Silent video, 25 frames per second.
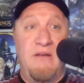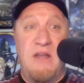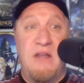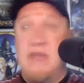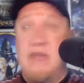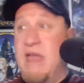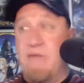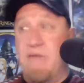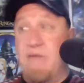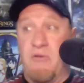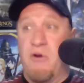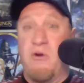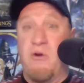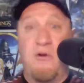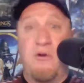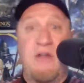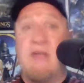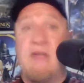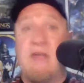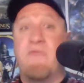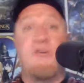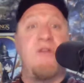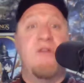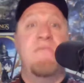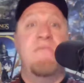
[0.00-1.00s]
Never
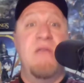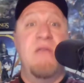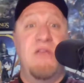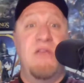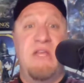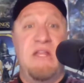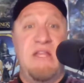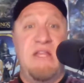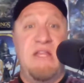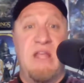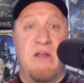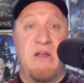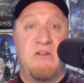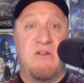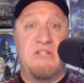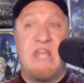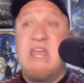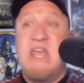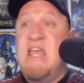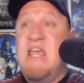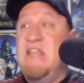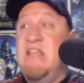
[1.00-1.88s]
in a million years.